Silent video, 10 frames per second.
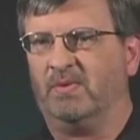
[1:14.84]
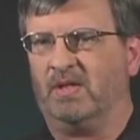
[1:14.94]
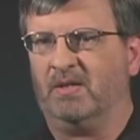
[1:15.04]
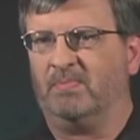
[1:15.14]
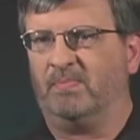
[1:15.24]
when
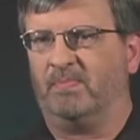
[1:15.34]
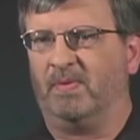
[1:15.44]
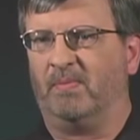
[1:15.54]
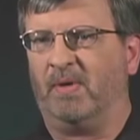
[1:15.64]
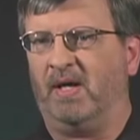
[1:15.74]
I
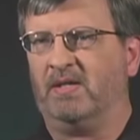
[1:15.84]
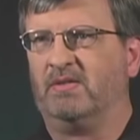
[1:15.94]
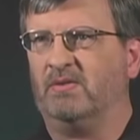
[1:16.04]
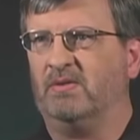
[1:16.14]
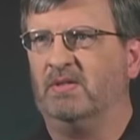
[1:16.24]

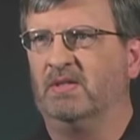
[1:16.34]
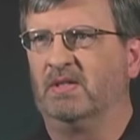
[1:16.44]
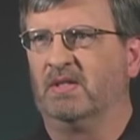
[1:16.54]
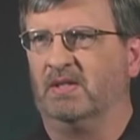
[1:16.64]
passed on,